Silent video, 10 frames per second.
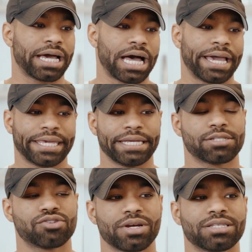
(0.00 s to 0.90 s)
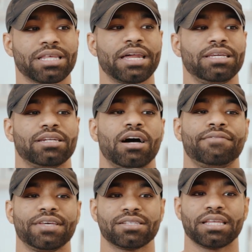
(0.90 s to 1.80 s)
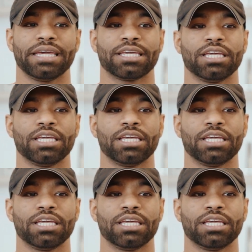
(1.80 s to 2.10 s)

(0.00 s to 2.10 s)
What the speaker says: I can't stress that enough, is like,